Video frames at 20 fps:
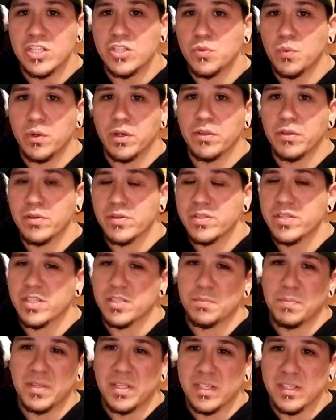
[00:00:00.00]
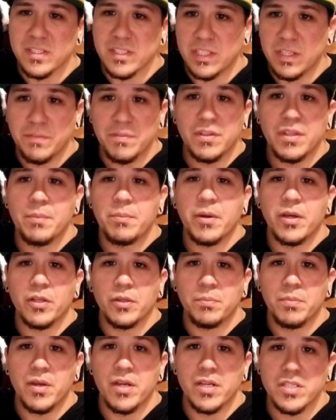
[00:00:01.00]
each one of those things, because giving the
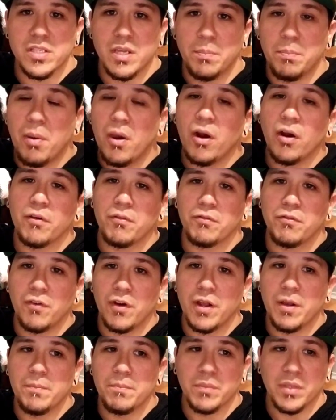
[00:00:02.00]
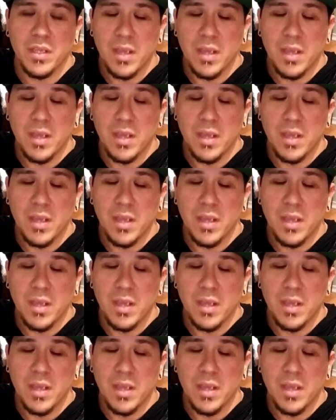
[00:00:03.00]
Butler Box apart from